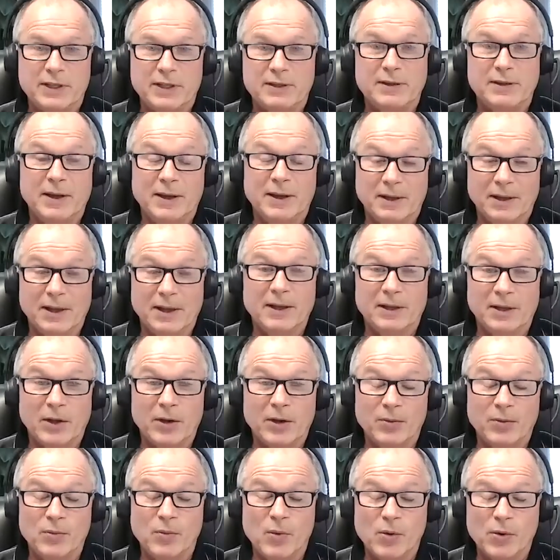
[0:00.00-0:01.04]
a lot
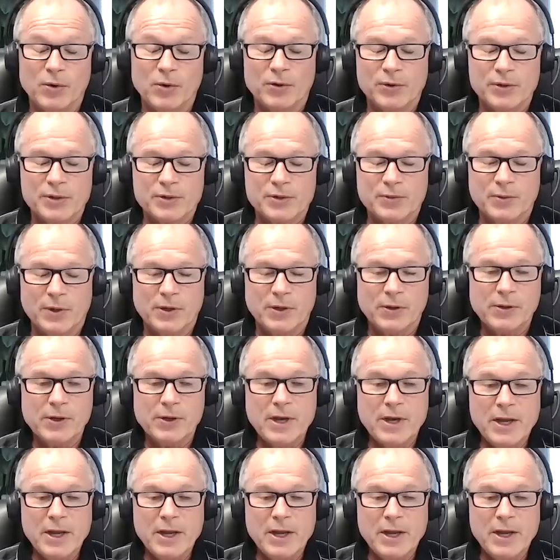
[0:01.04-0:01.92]
of water as well.